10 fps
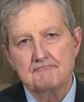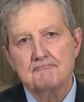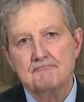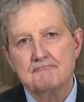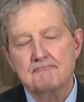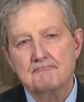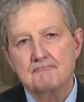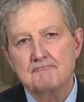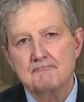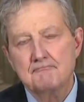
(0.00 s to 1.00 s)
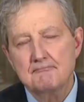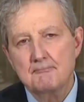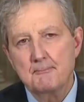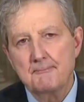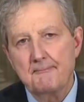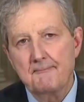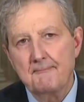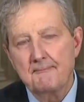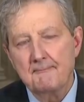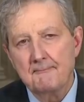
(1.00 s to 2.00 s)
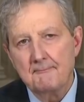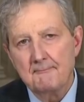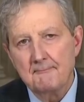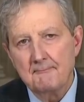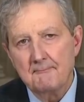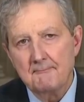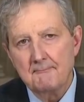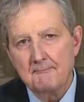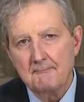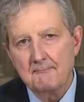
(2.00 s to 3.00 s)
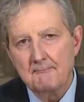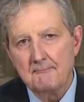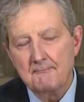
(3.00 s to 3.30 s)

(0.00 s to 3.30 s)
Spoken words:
(not speaking)